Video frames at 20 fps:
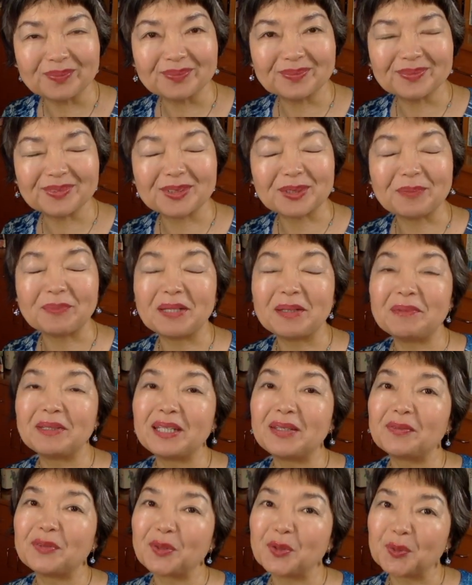So maybe
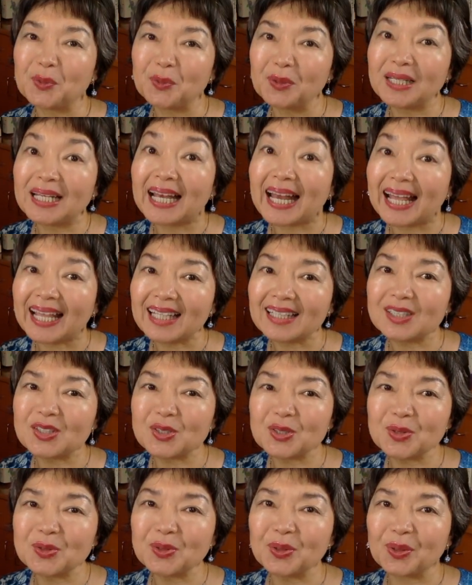if you like
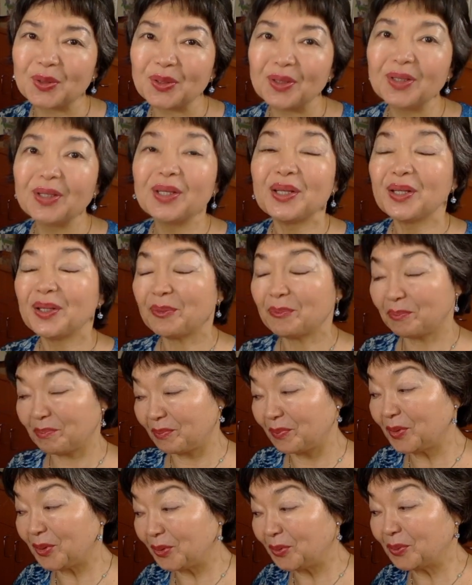judo,
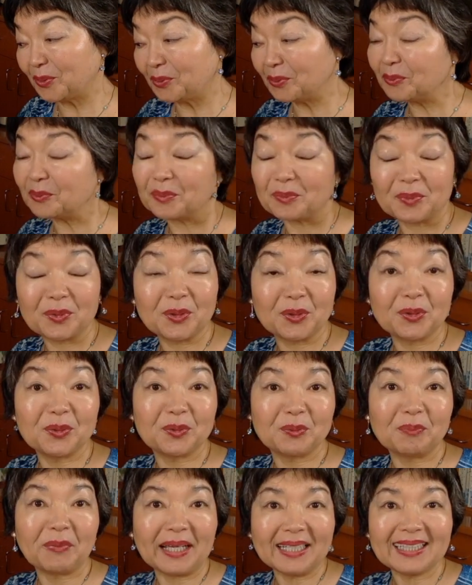you
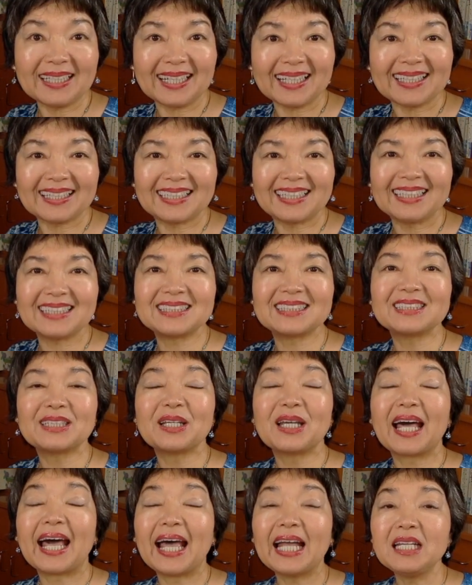might like this
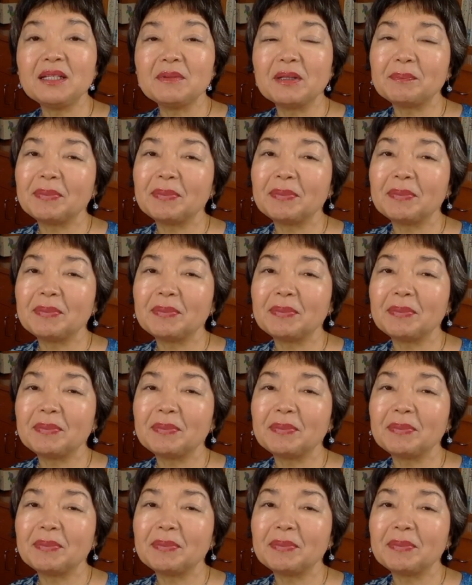anime.